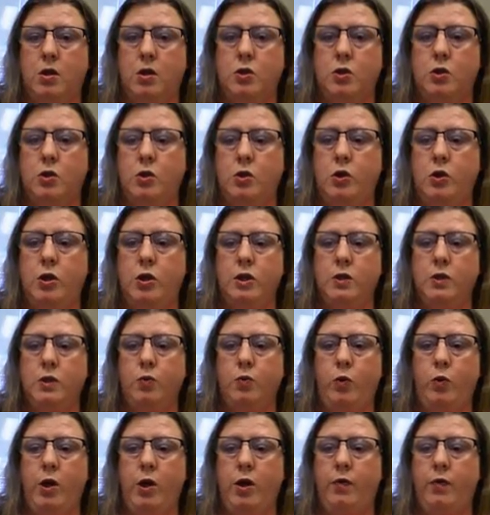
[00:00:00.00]

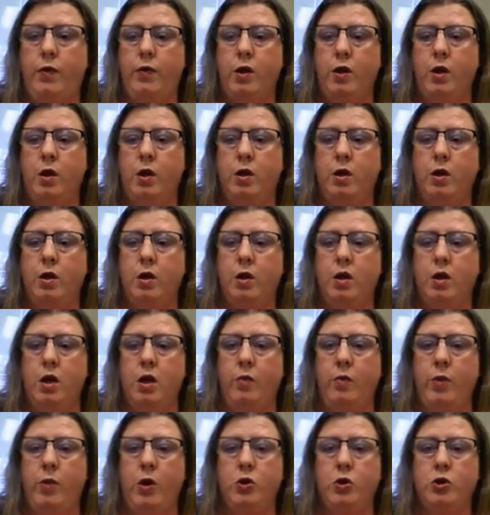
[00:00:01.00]
Students with
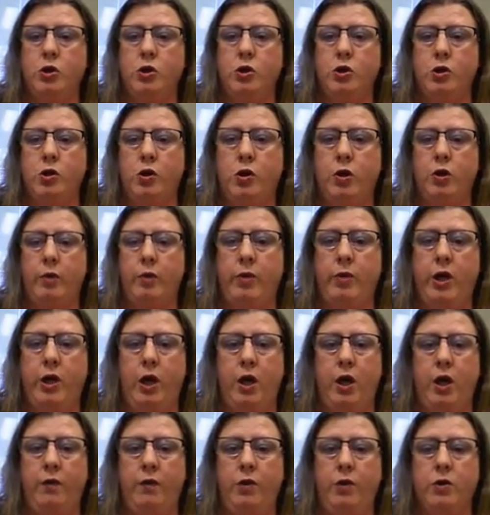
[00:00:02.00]
emotional and
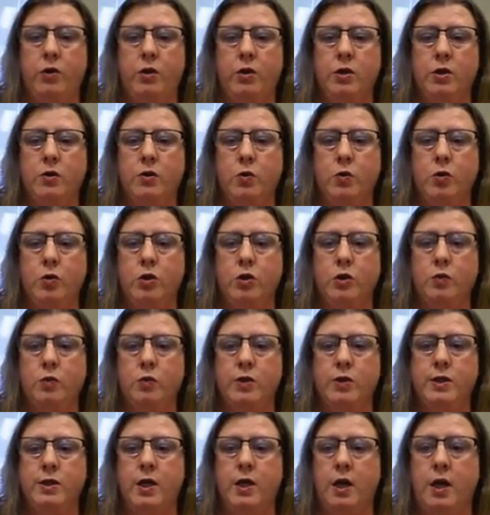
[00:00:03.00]
behavior disorders
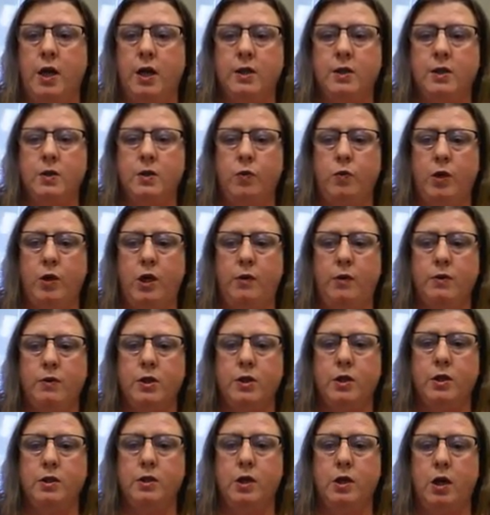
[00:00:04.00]
was the next one I
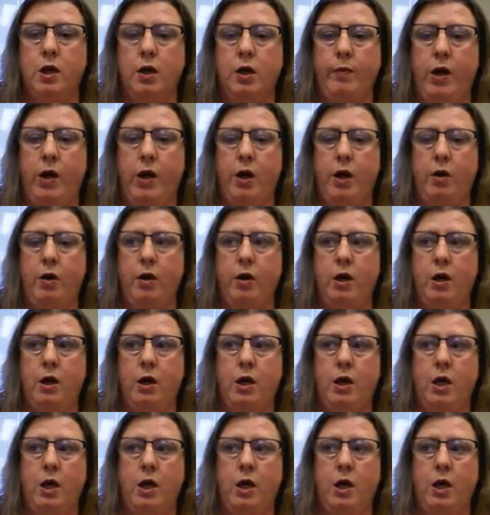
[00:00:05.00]
was going to talk about,